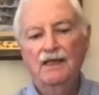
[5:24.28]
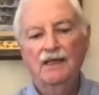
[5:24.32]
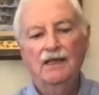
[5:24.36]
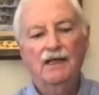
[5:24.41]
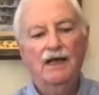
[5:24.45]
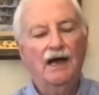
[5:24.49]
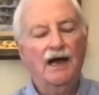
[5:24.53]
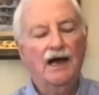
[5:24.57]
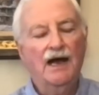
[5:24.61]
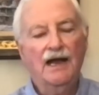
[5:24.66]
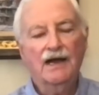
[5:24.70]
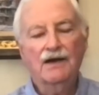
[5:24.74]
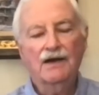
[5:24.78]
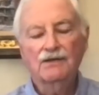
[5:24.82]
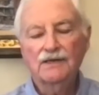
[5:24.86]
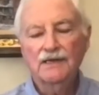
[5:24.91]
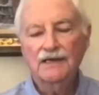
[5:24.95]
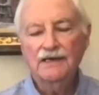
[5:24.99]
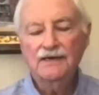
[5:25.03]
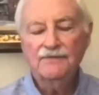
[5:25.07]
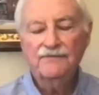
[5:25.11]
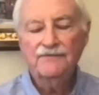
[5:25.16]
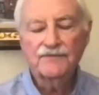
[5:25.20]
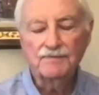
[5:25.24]

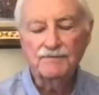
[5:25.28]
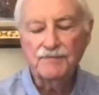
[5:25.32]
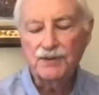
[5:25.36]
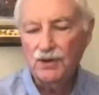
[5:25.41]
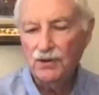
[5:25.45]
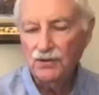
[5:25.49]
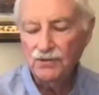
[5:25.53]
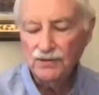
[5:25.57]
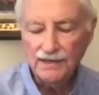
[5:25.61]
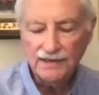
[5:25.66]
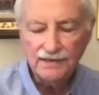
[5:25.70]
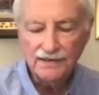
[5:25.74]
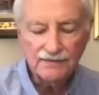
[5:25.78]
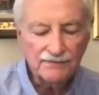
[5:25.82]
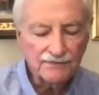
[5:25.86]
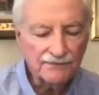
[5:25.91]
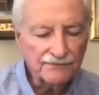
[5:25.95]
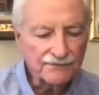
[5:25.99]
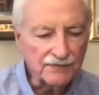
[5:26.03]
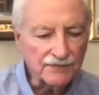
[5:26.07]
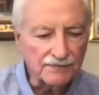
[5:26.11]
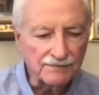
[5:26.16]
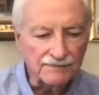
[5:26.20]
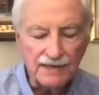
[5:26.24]
Ireland, from Poland,
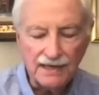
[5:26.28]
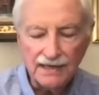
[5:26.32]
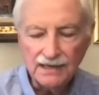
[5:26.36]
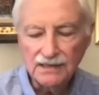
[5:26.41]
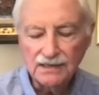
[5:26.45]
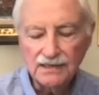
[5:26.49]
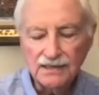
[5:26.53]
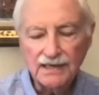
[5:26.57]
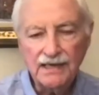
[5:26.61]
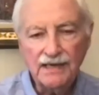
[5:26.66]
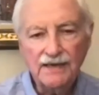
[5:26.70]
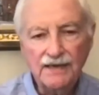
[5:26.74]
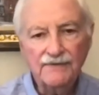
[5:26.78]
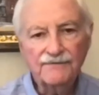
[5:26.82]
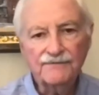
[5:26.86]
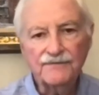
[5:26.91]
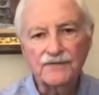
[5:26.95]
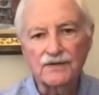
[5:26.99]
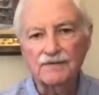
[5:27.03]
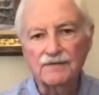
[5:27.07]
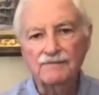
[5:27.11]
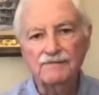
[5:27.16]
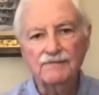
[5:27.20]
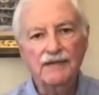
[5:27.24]
from Italy,
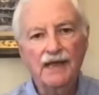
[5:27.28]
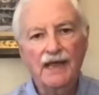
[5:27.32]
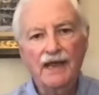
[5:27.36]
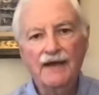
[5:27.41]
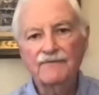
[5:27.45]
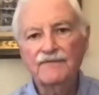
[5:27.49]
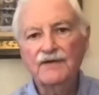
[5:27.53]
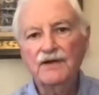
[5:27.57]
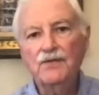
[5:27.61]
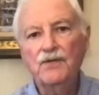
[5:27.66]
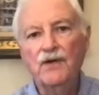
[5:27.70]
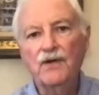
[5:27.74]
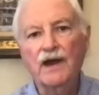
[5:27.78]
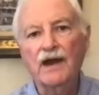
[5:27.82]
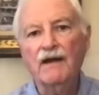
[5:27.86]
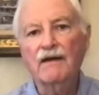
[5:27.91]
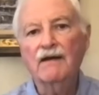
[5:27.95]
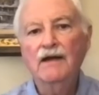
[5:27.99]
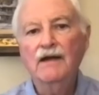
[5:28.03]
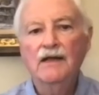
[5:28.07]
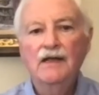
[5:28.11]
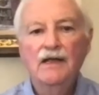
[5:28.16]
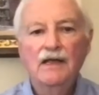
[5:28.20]
from everywhere.